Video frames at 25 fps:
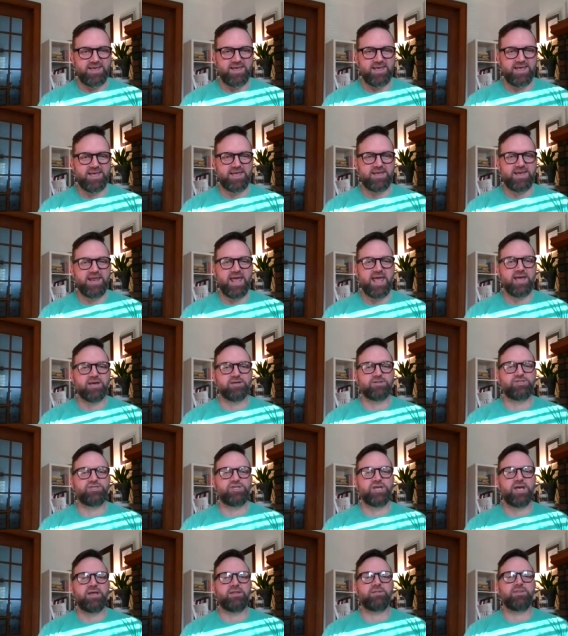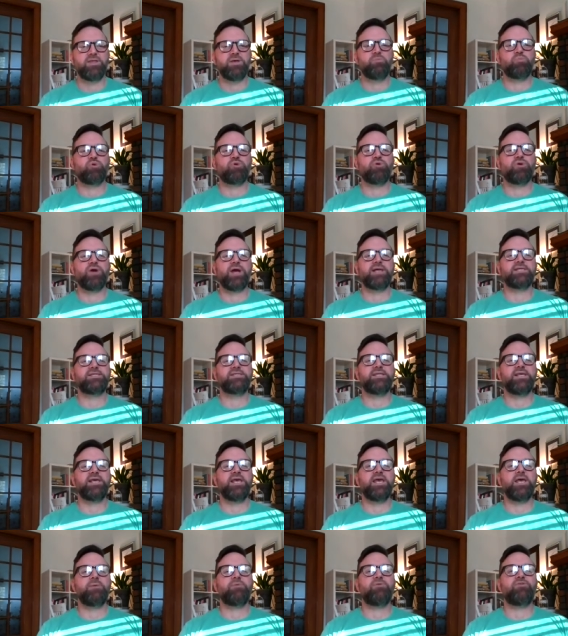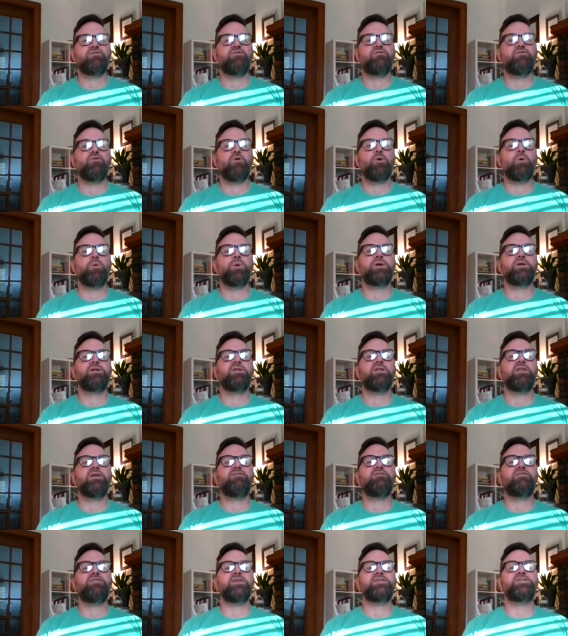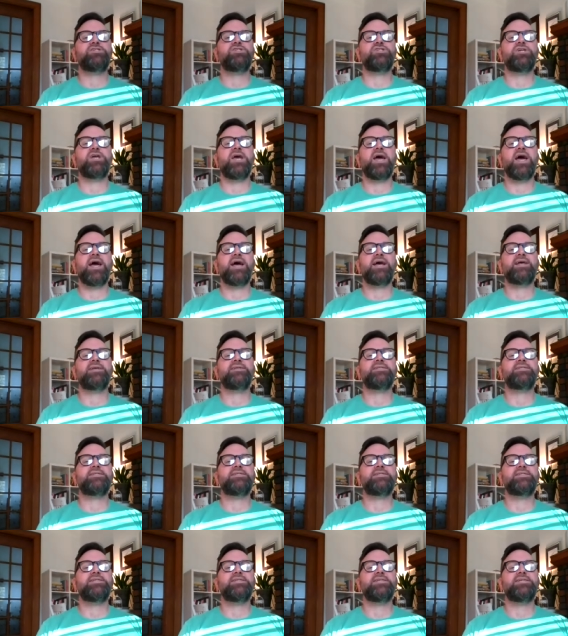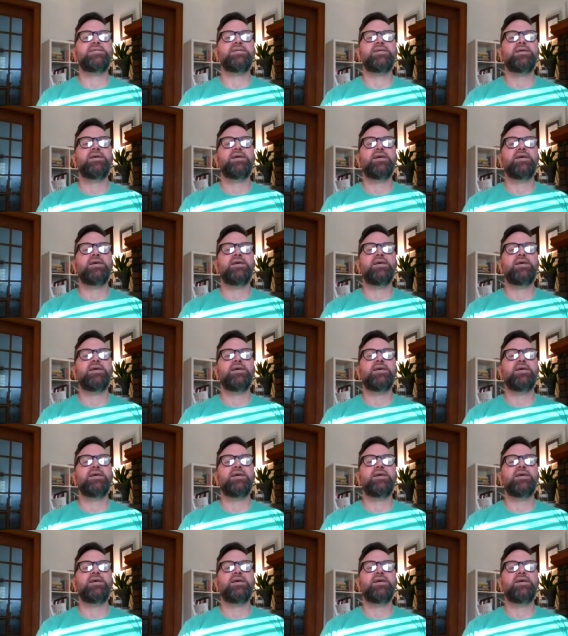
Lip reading: Inhale, gently press the hips forward, lift the chest.